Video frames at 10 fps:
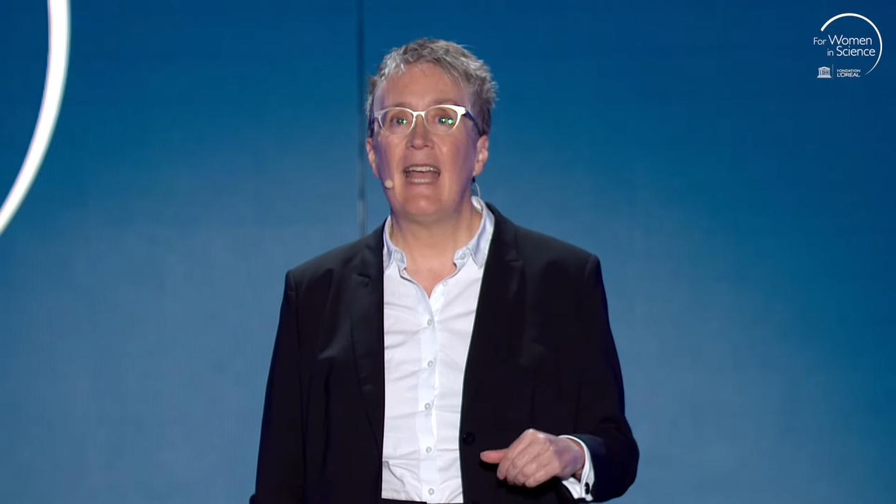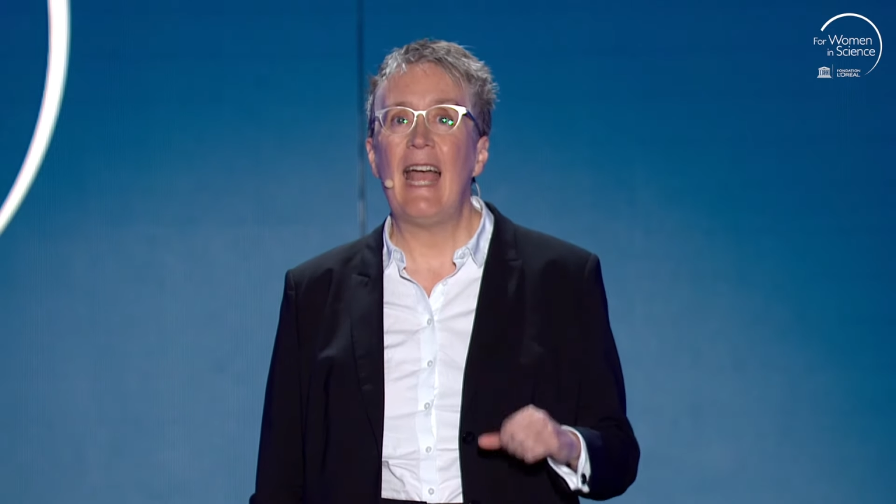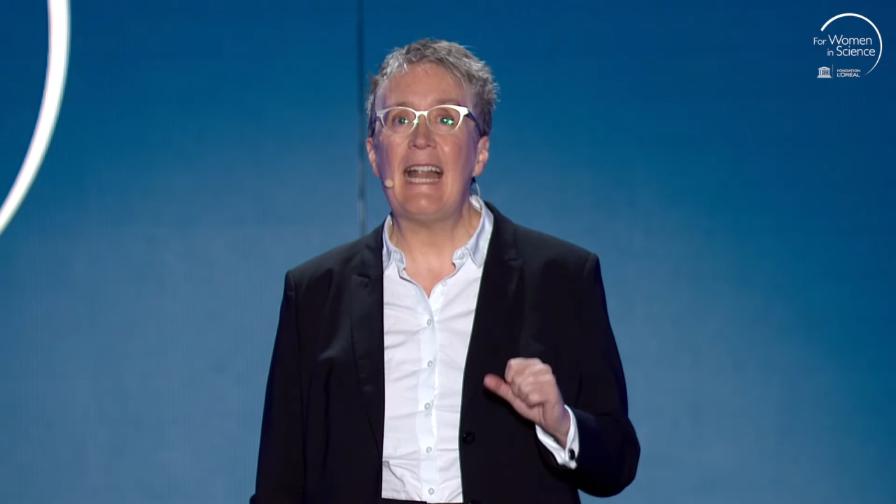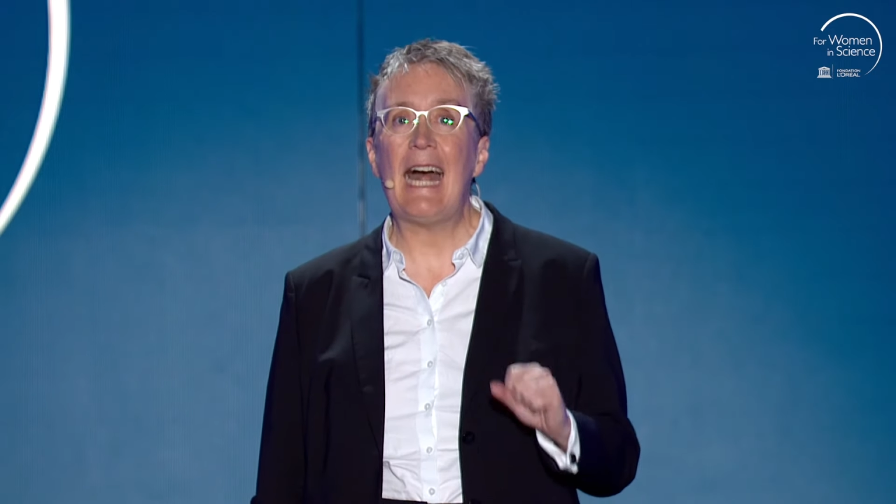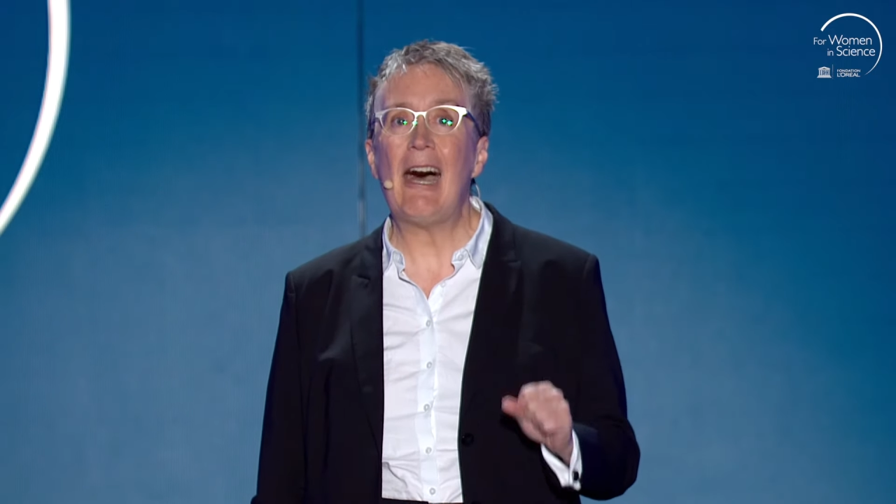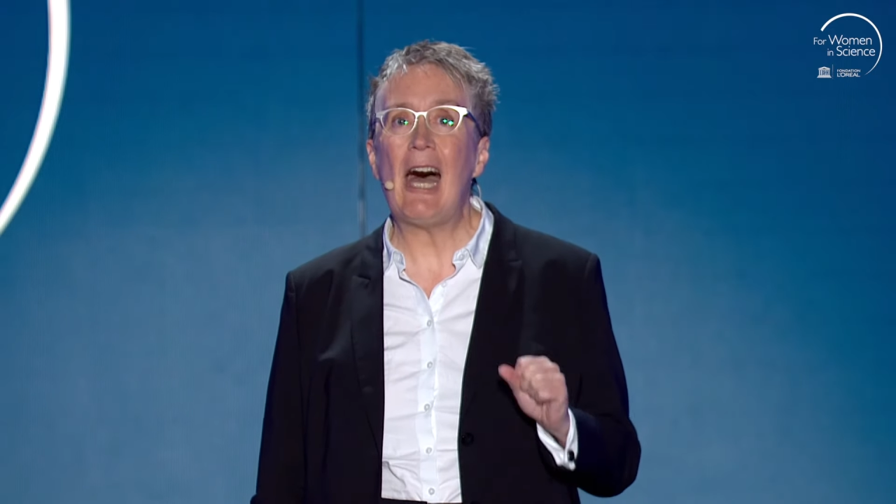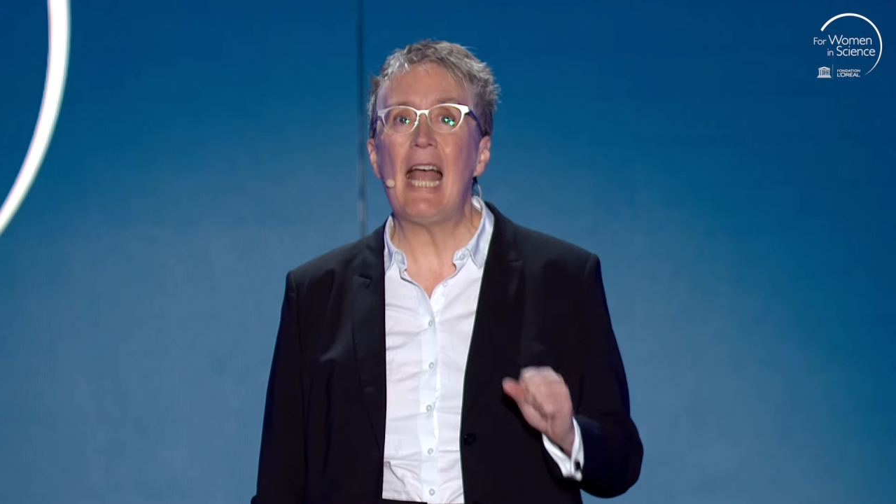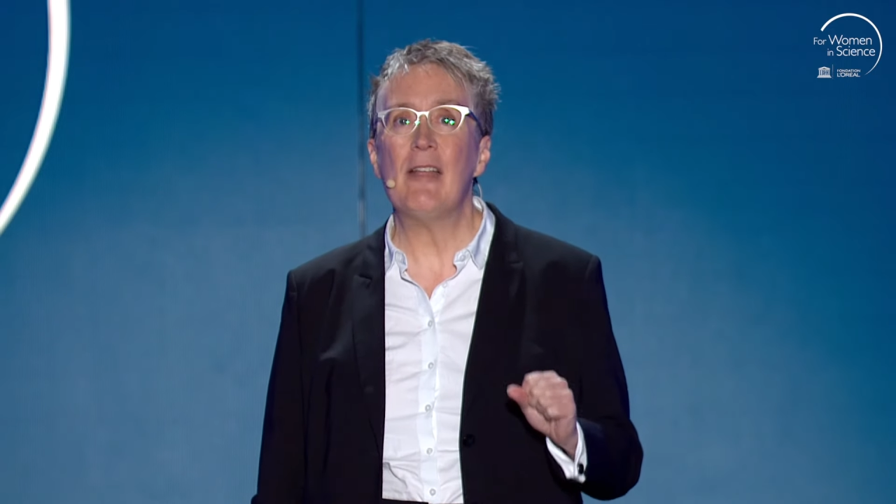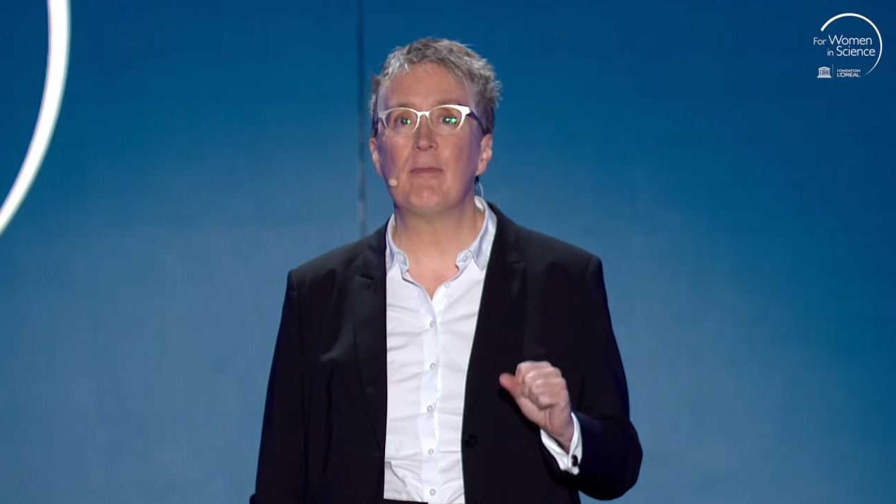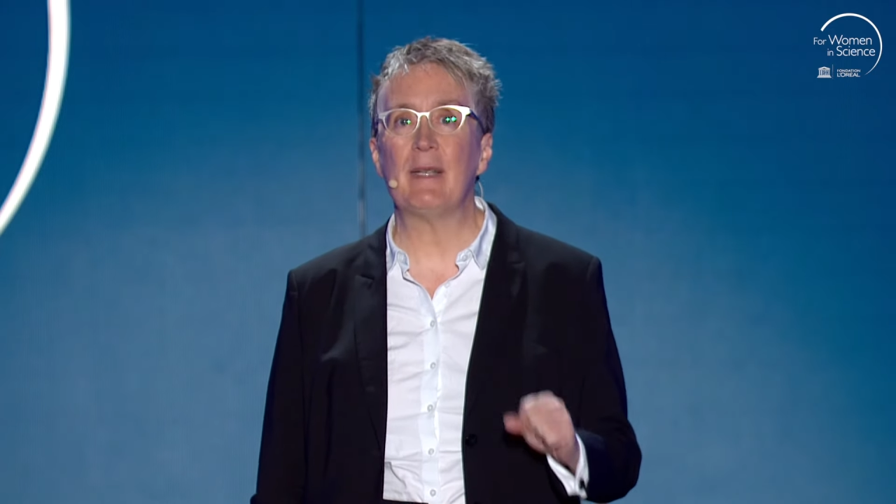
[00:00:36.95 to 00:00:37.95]
and how
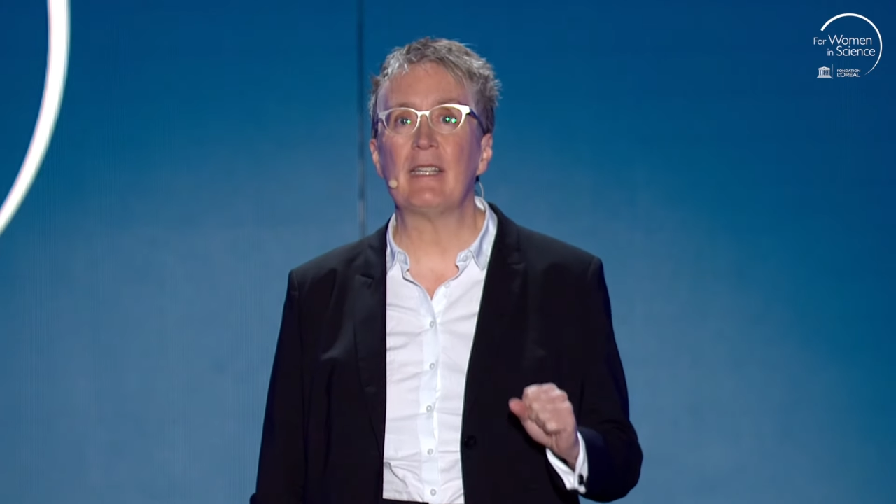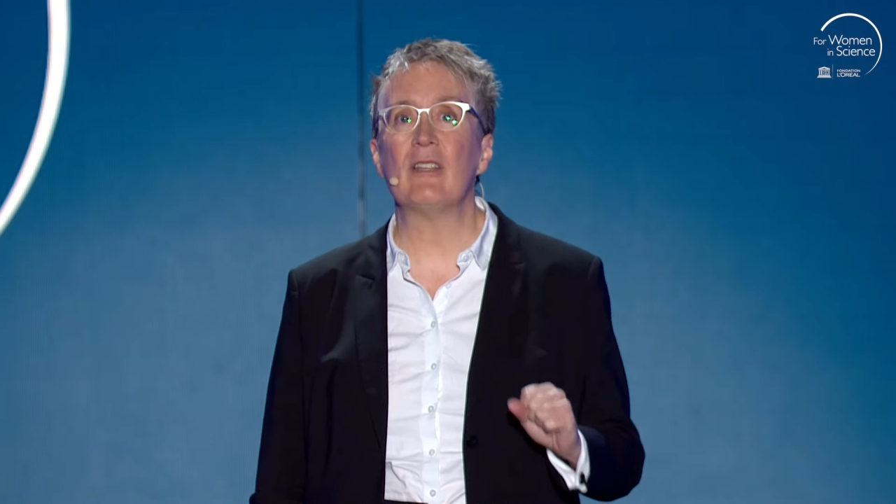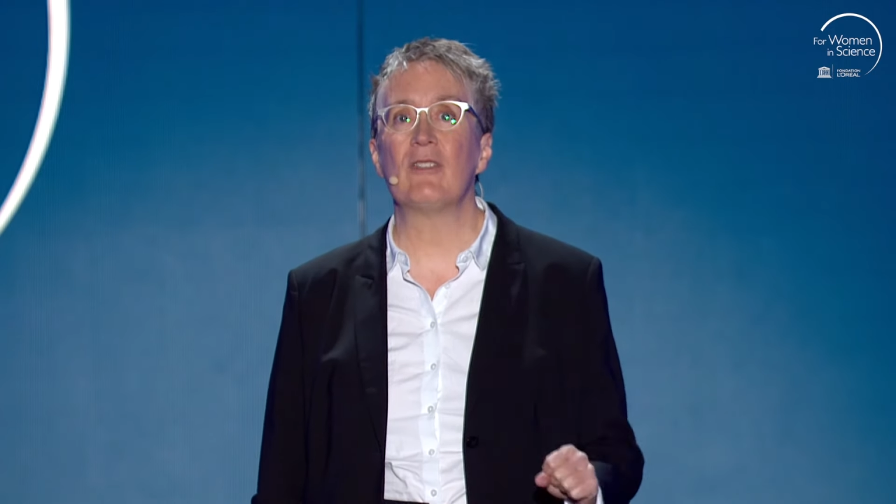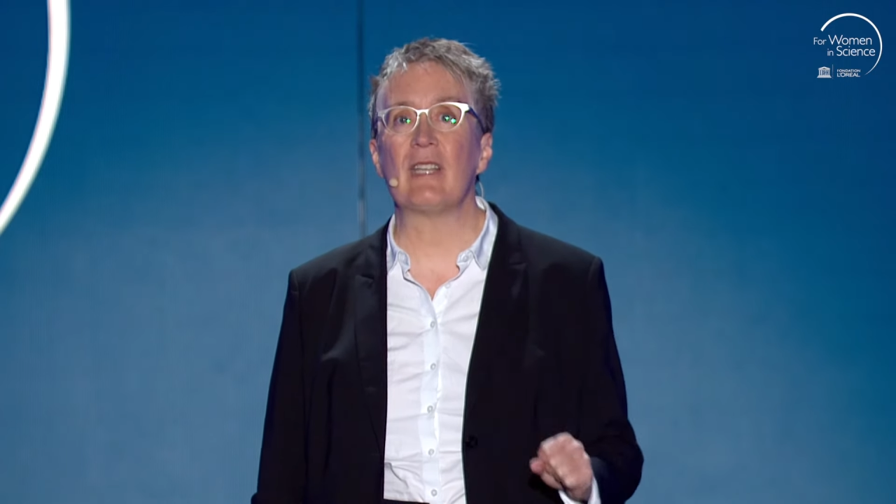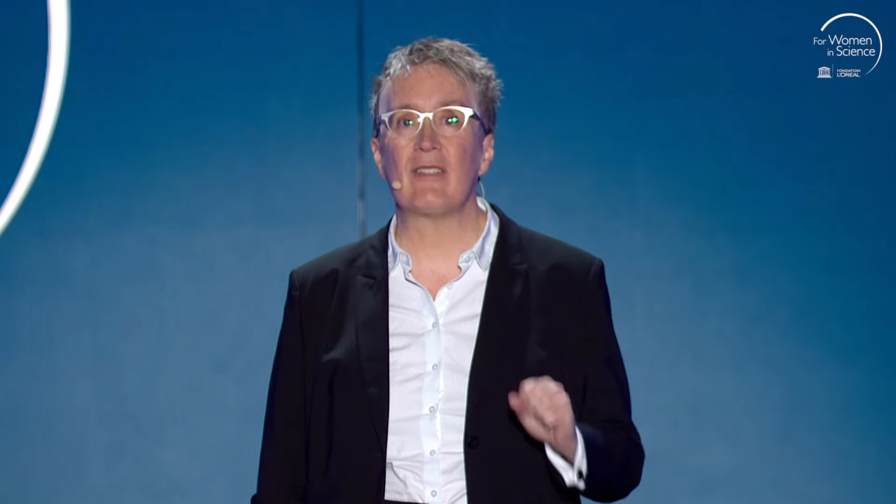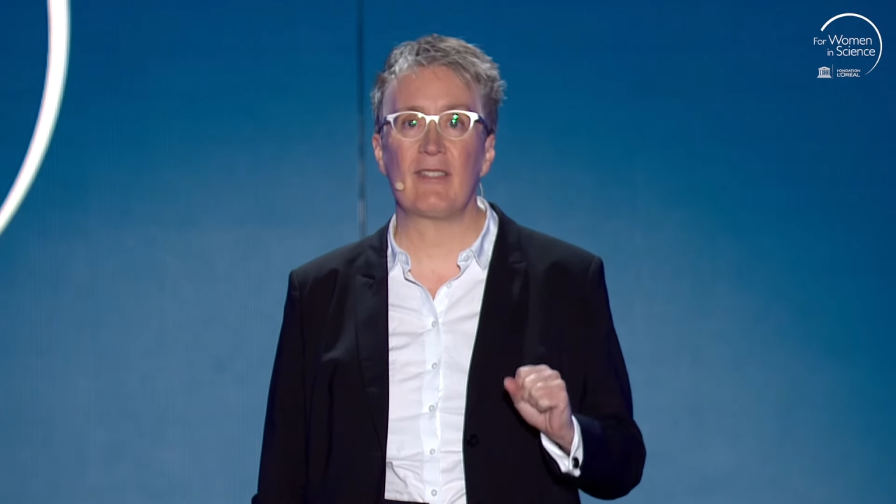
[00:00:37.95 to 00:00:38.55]
I have been using